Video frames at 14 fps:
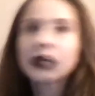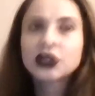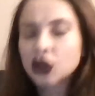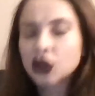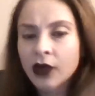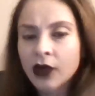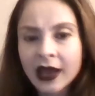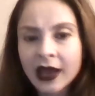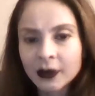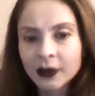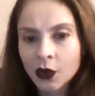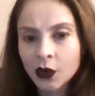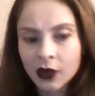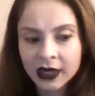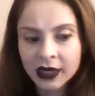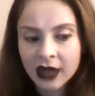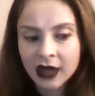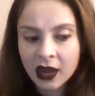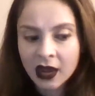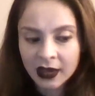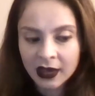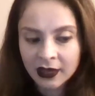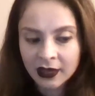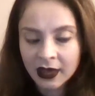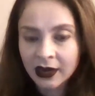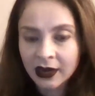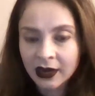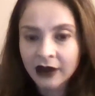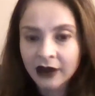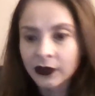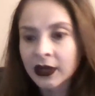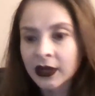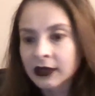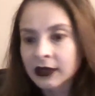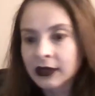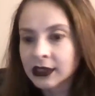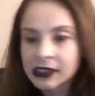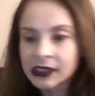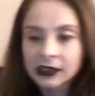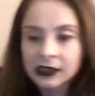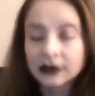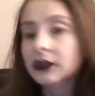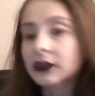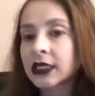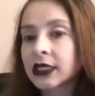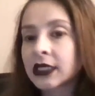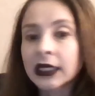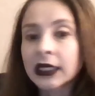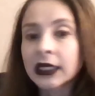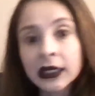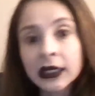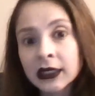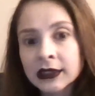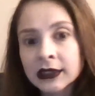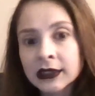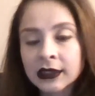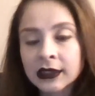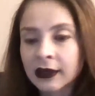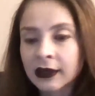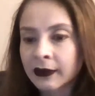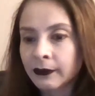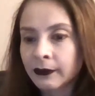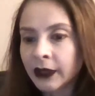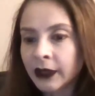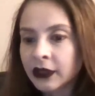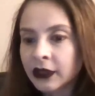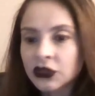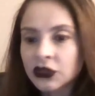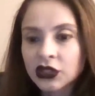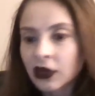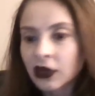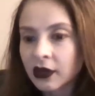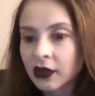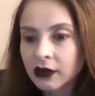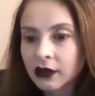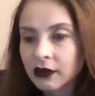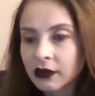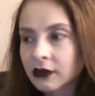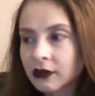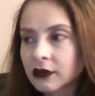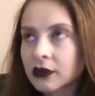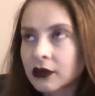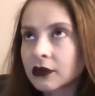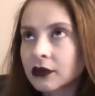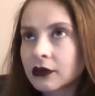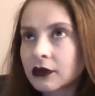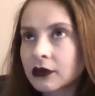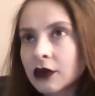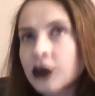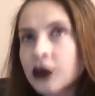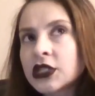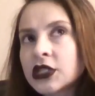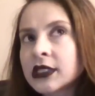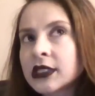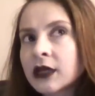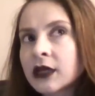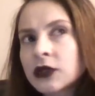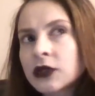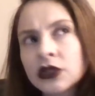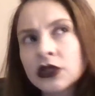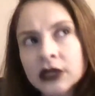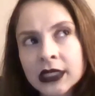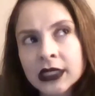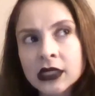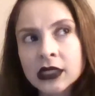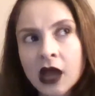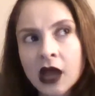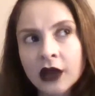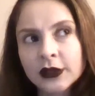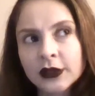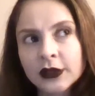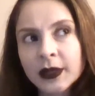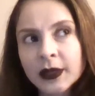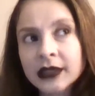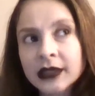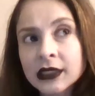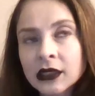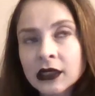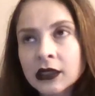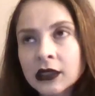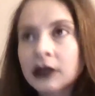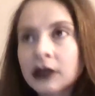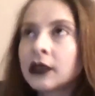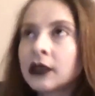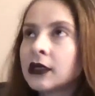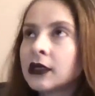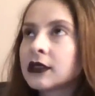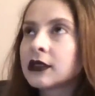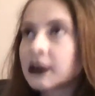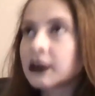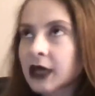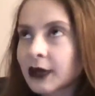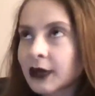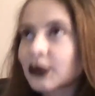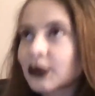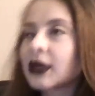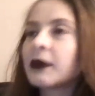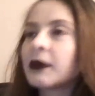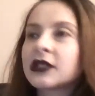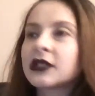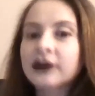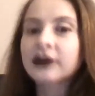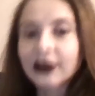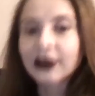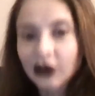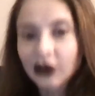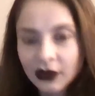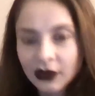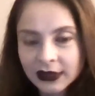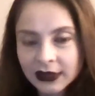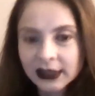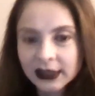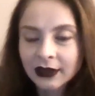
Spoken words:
Joe, Adam, Corey, and I, and then everyone else, like Danielle Harris. She she doesn't come to Tuesday Not Tacos, but I see her sometimes with like a bunch of other girls.